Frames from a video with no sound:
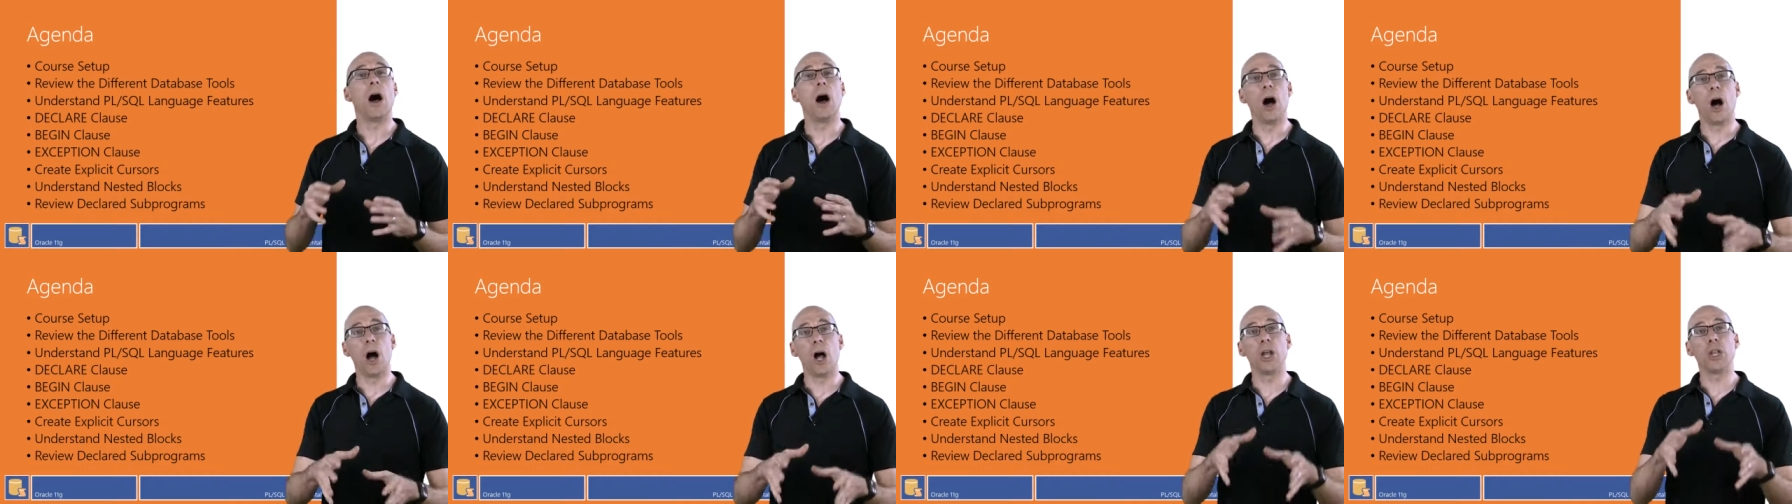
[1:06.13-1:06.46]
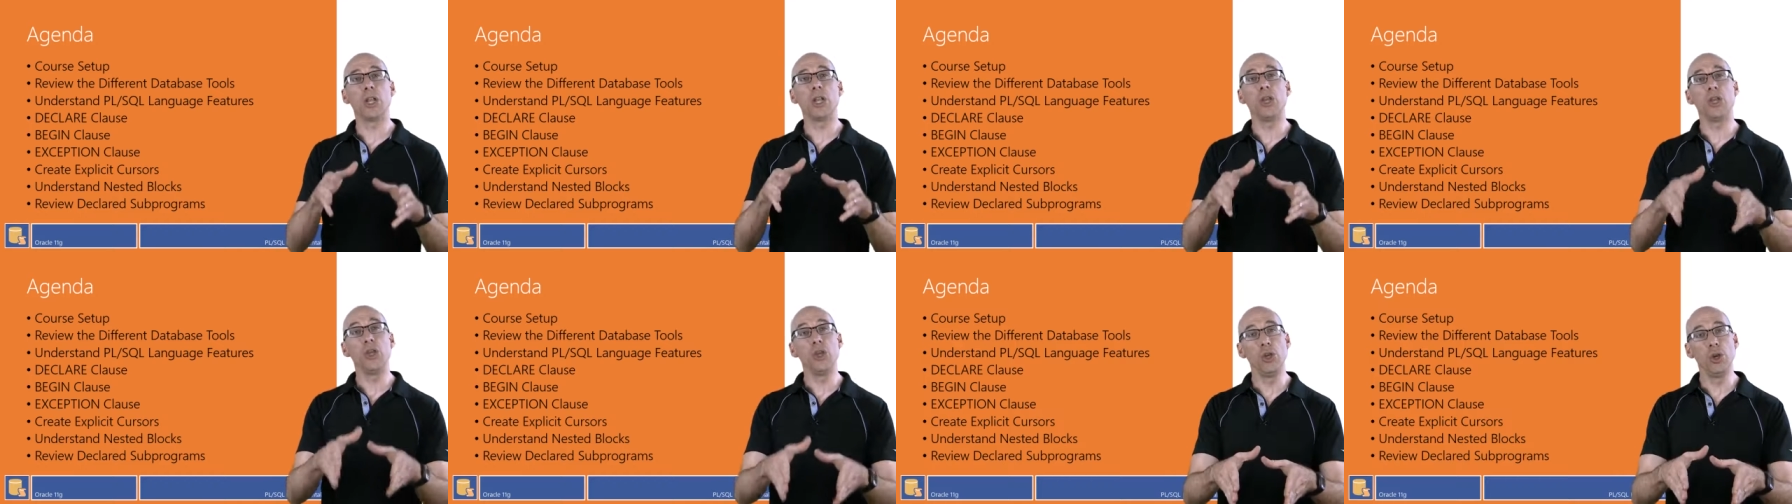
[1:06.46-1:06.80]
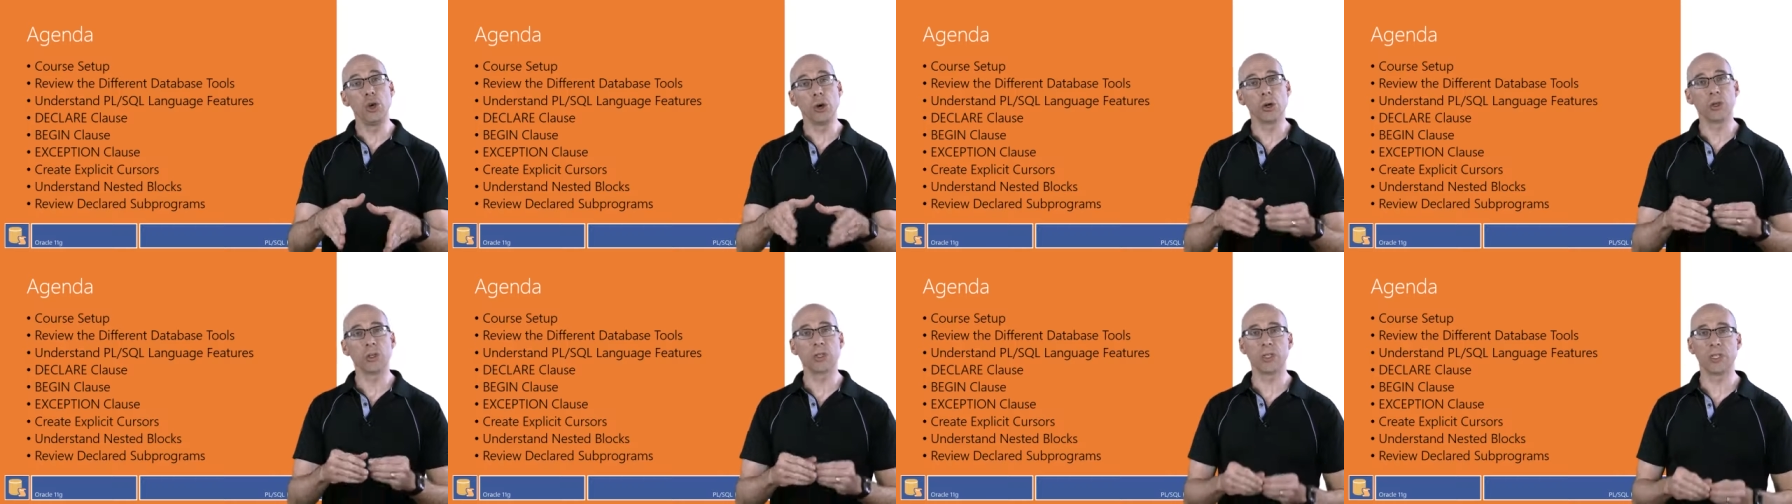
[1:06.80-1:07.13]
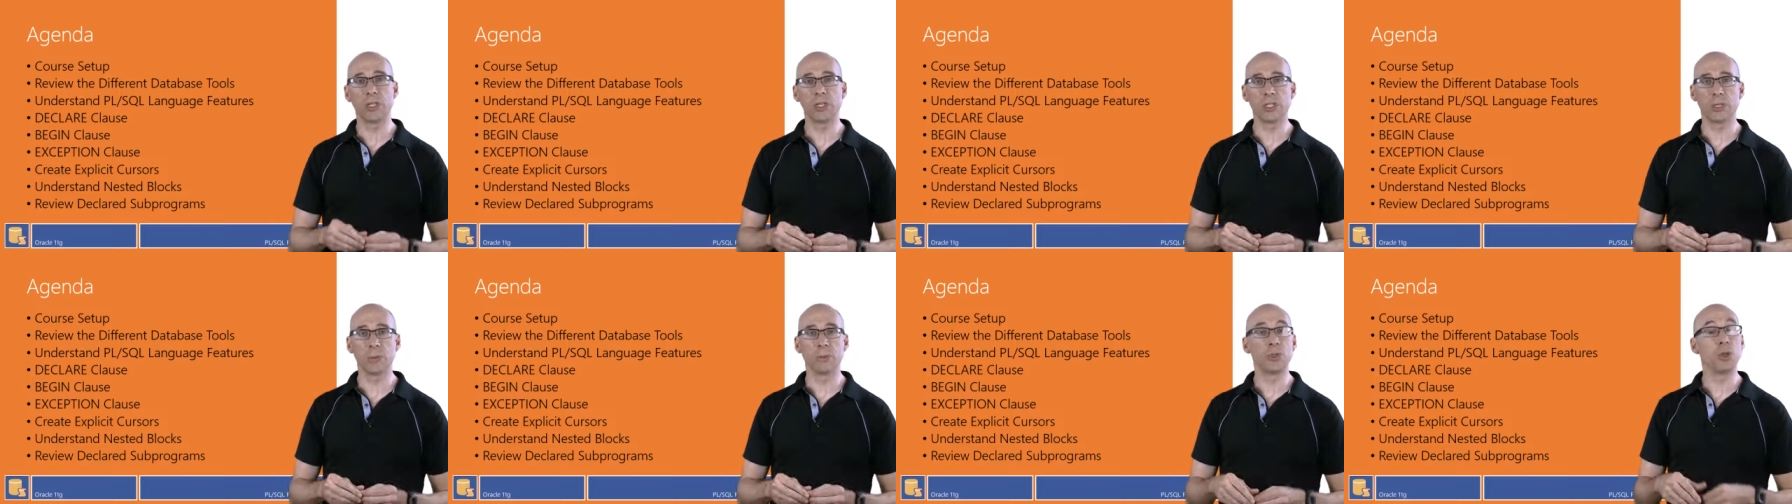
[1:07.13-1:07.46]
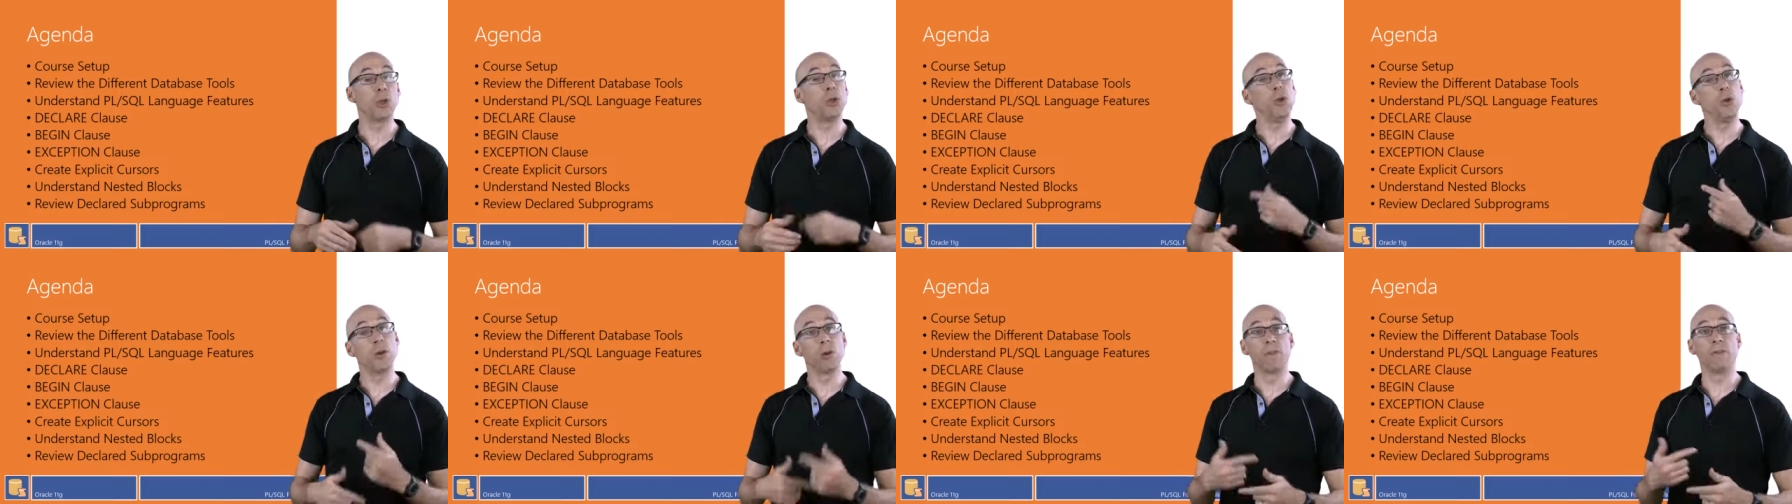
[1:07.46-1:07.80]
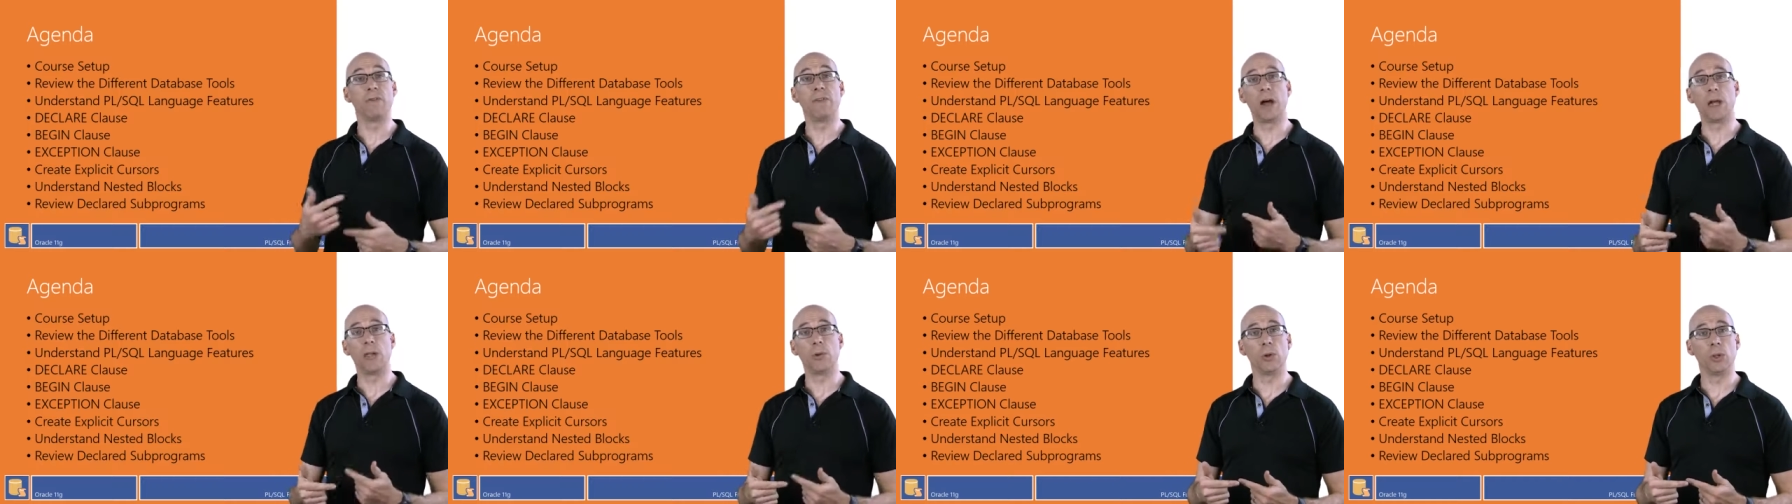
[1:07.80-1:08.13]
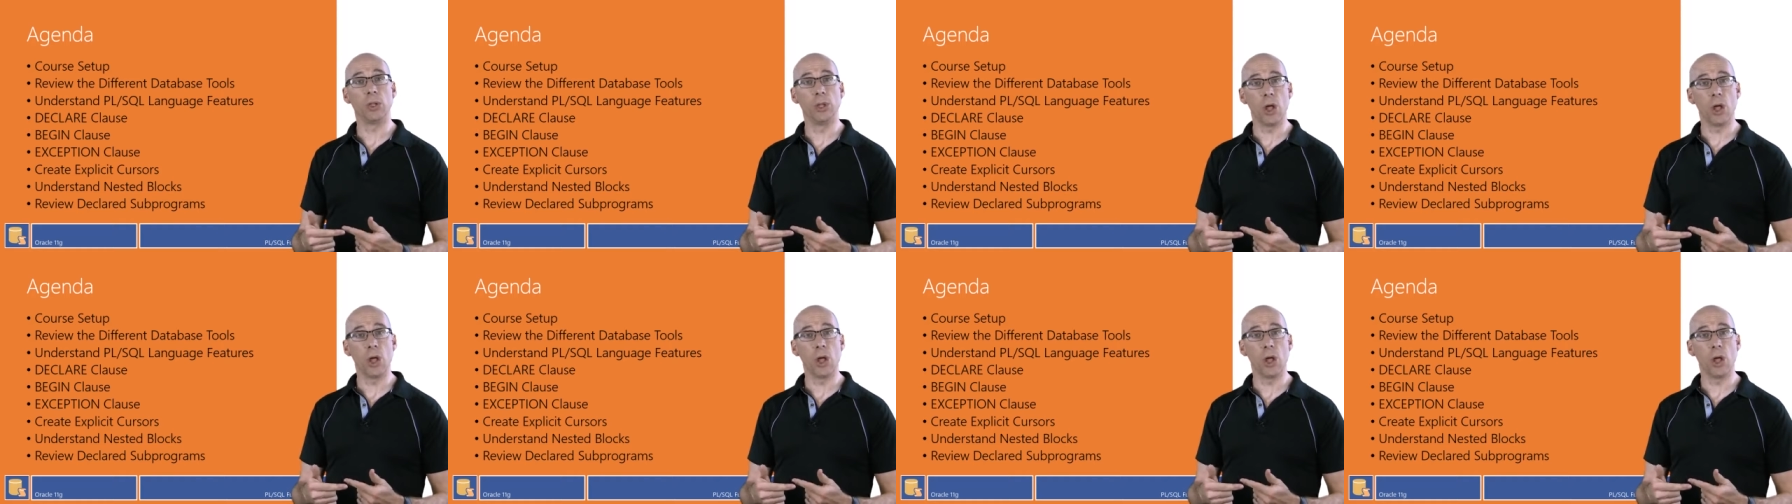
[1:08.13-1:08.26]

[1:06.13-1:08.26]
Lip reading: on your system so you can follow